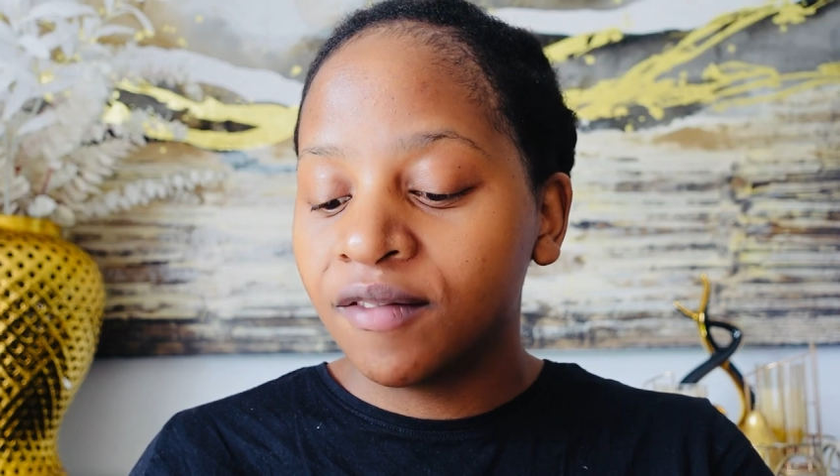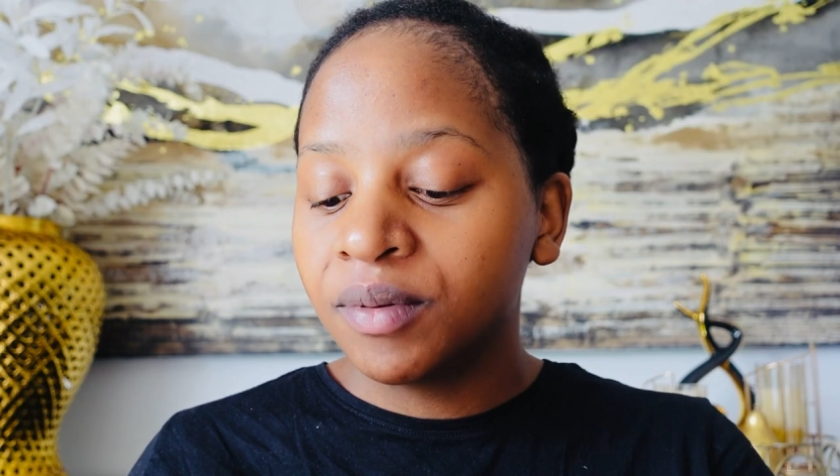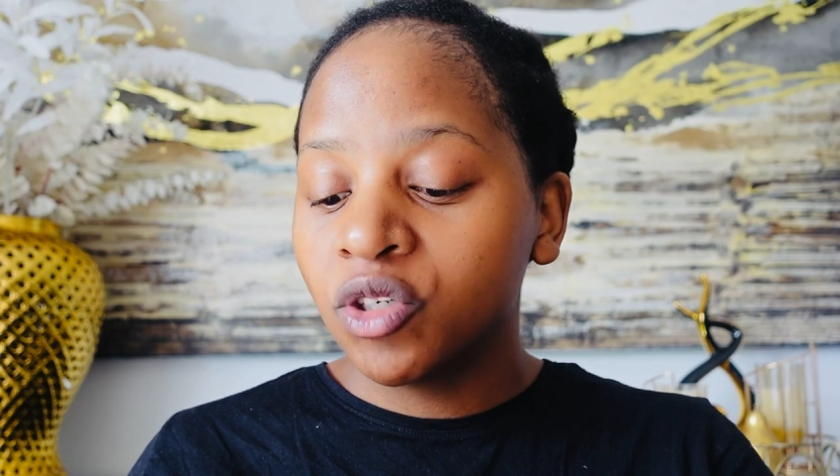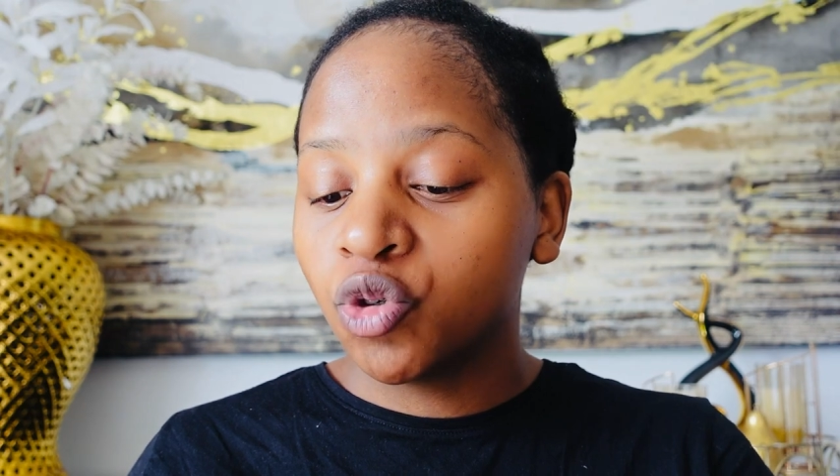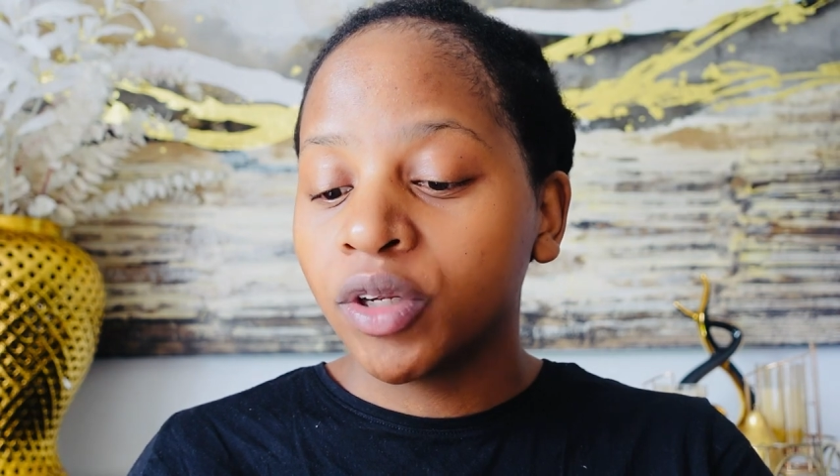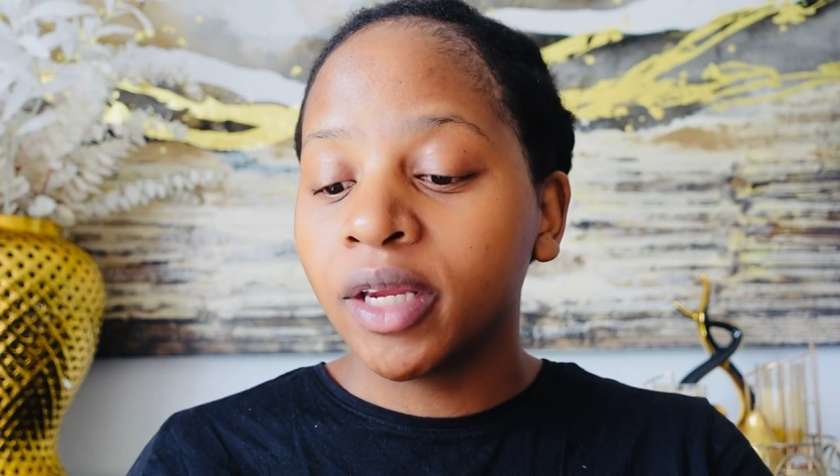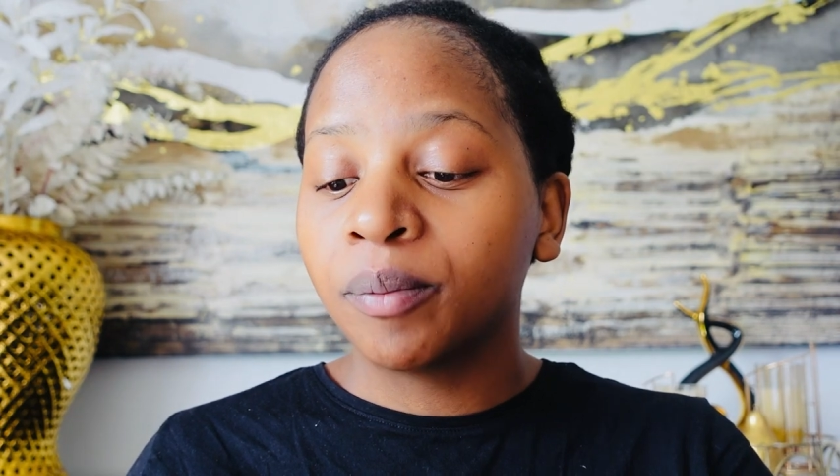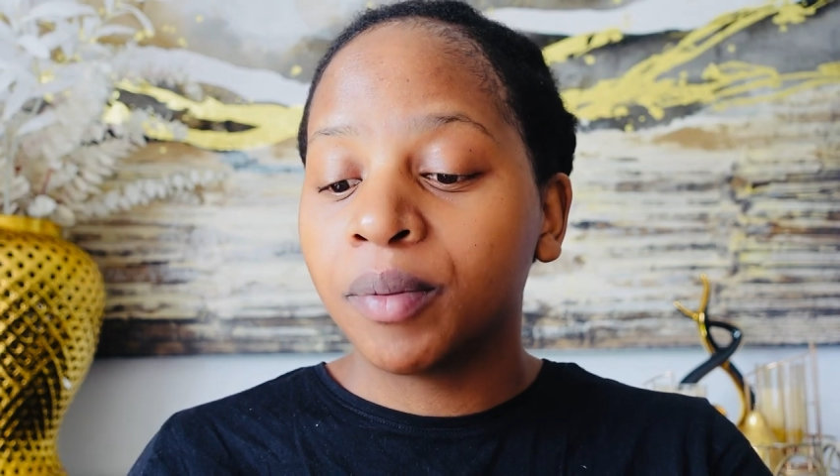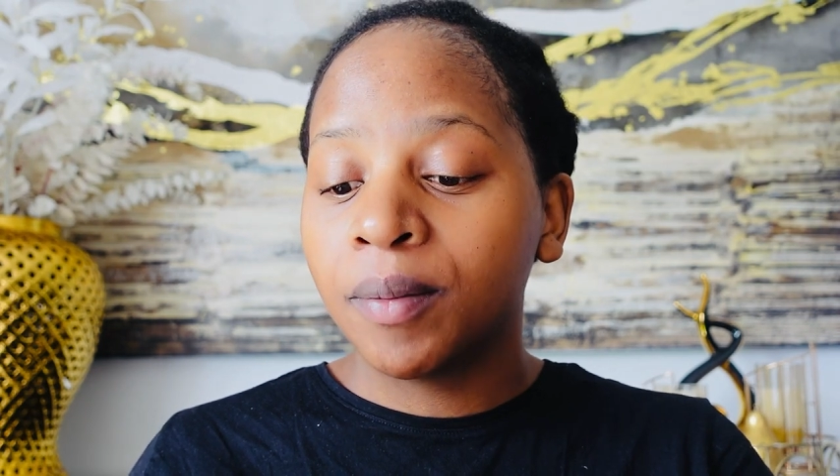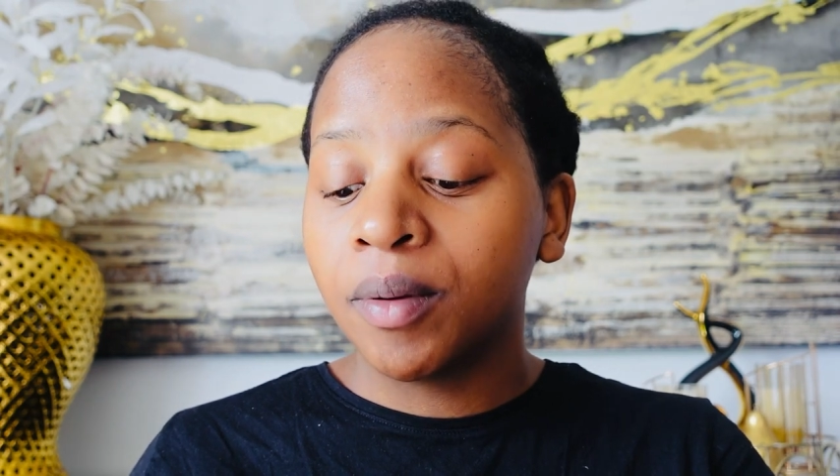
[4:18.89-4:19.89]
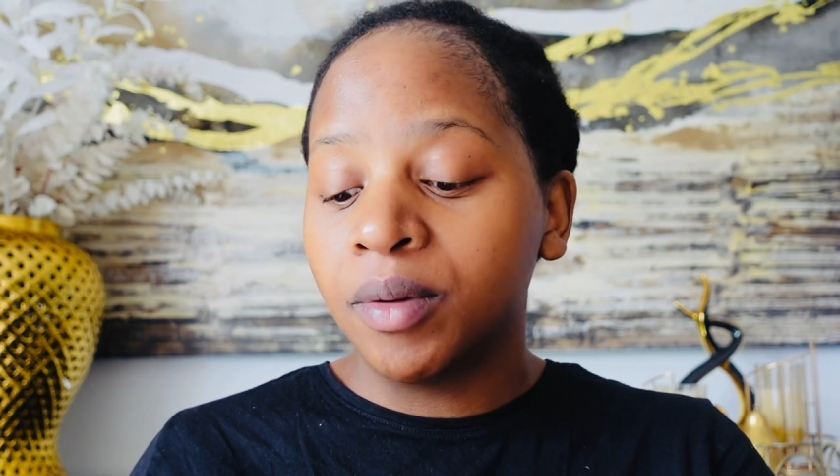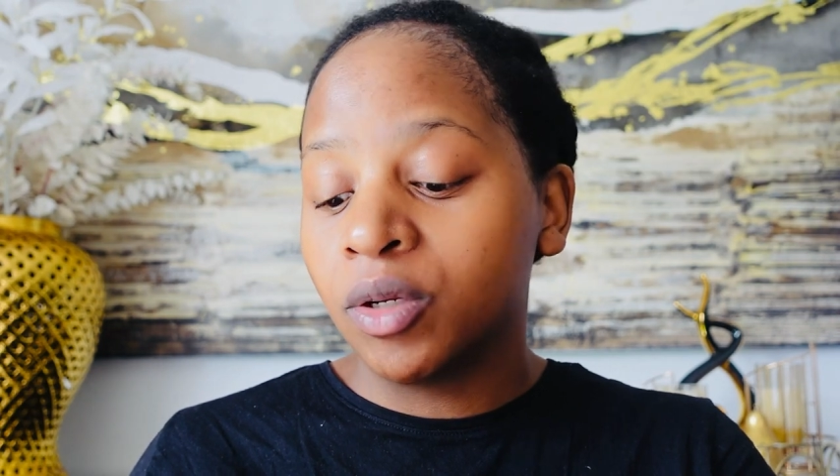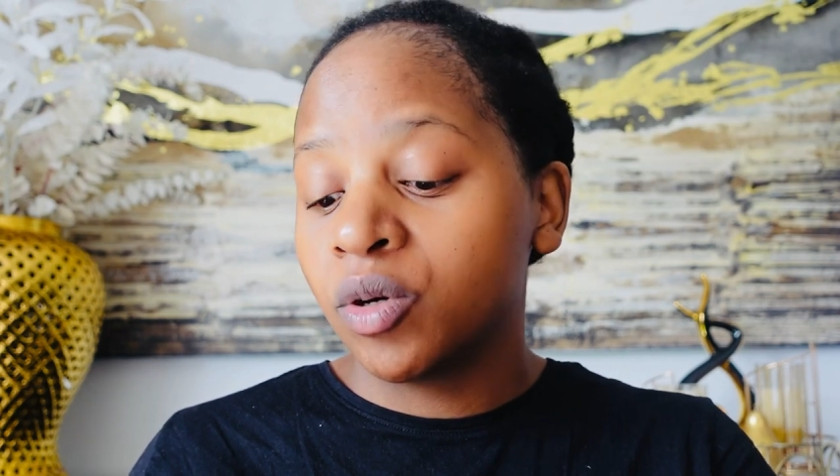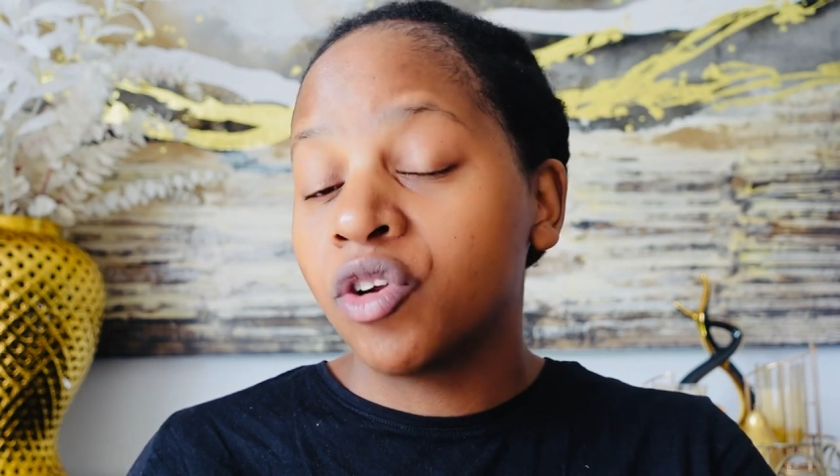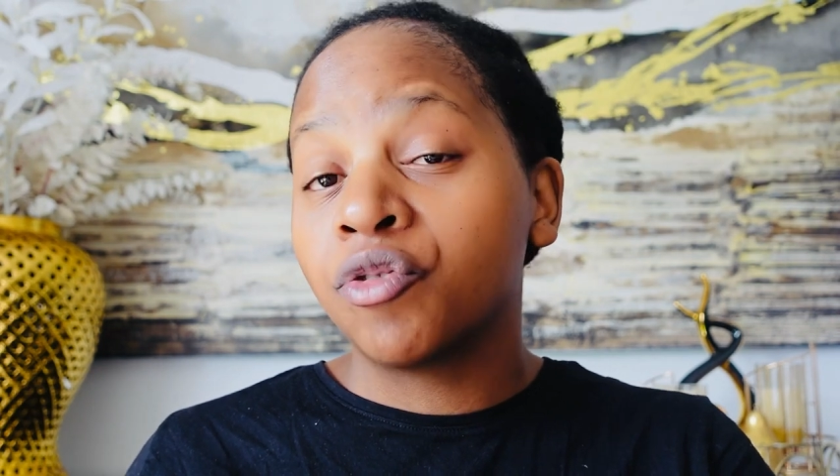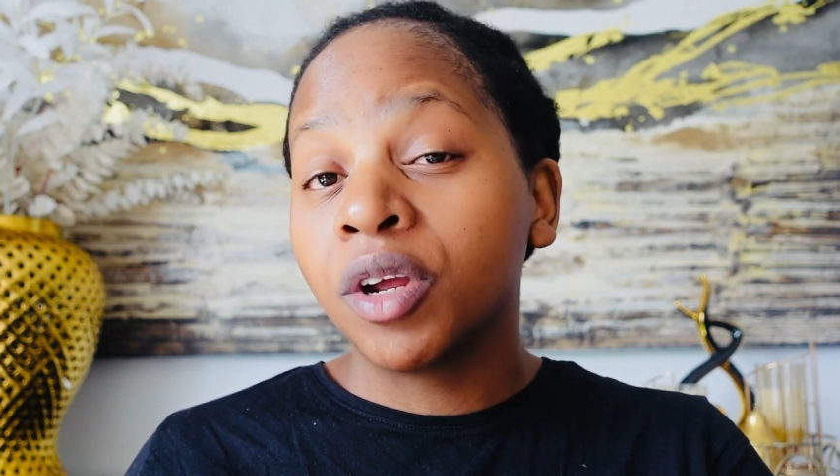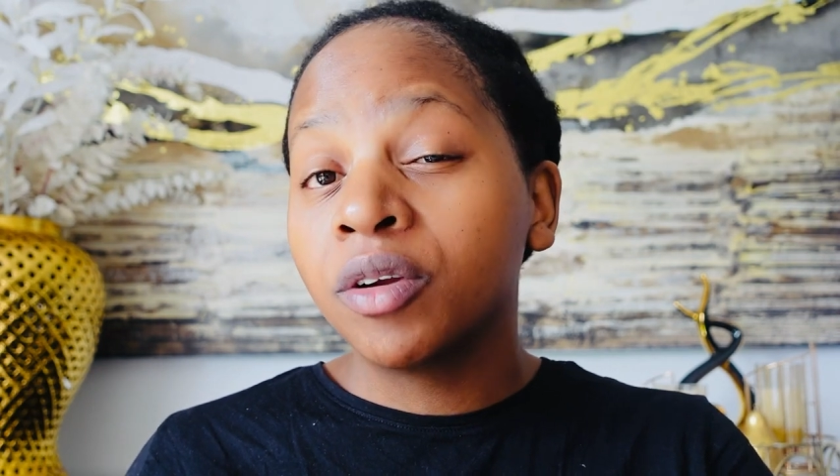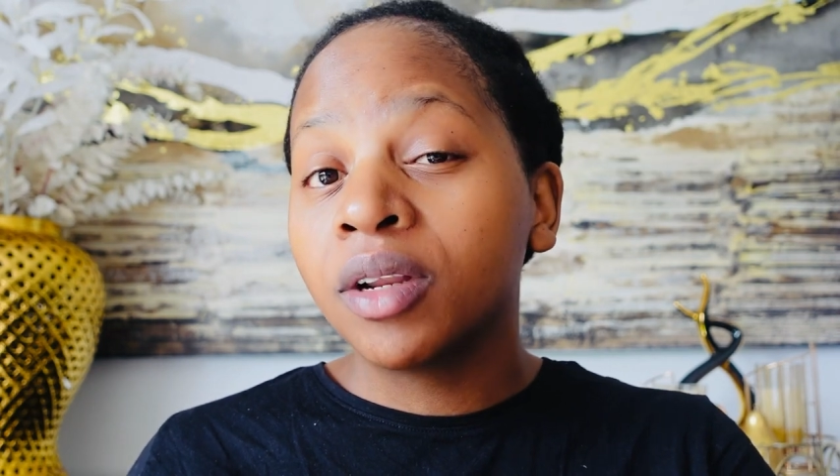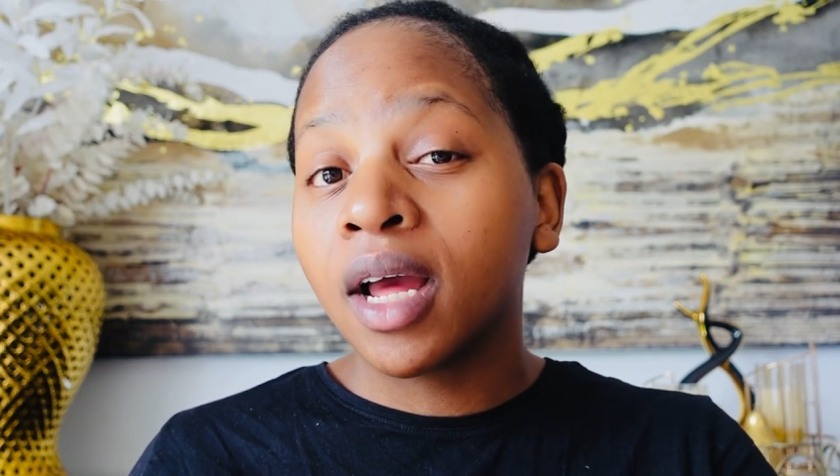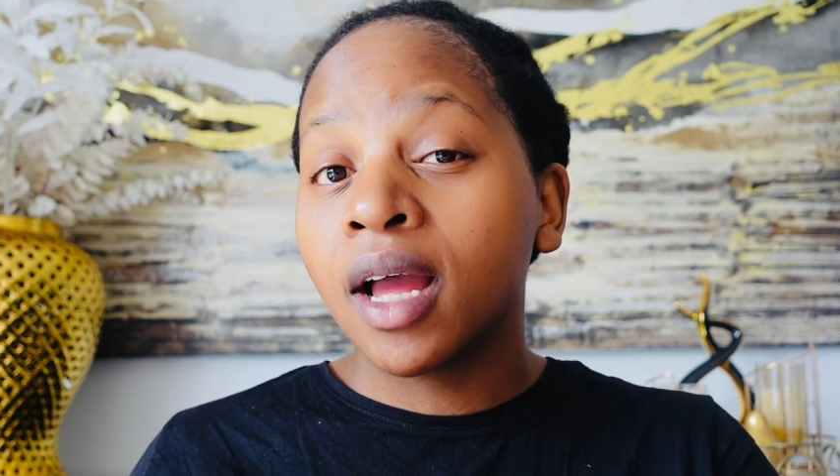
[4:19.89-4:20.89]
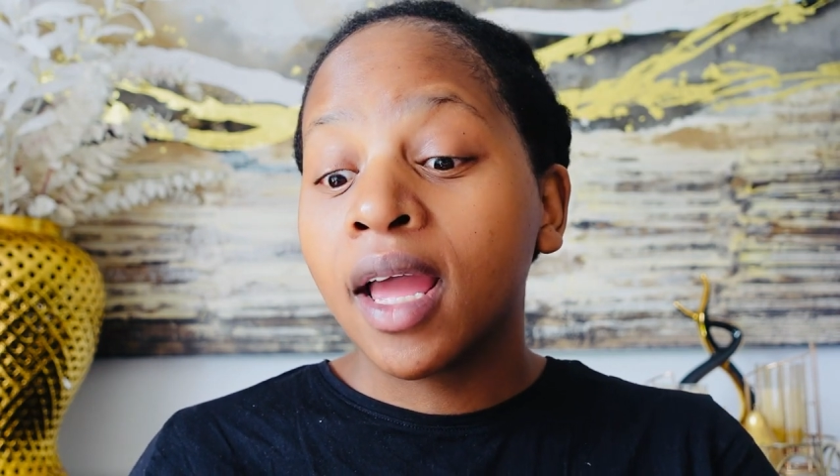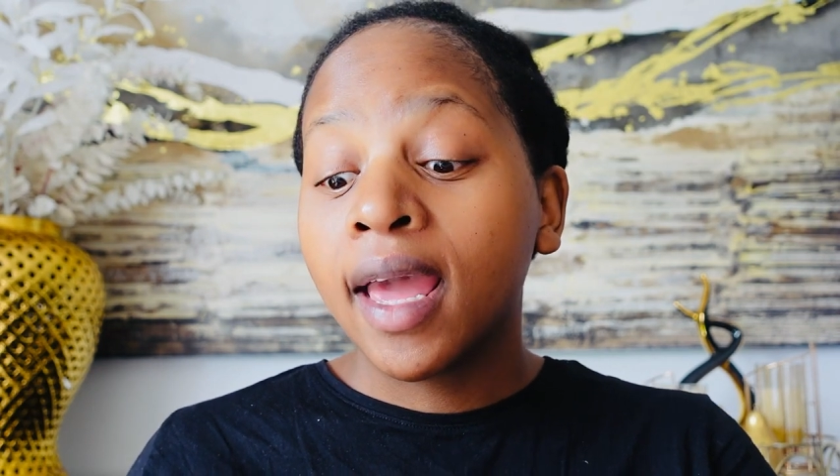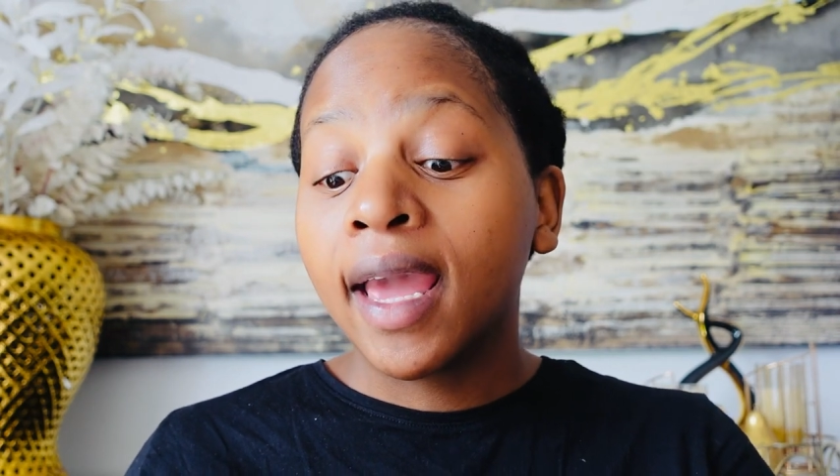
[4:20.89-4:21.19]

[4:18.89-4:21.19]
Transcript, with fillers: I've been drinking peppermint on a regular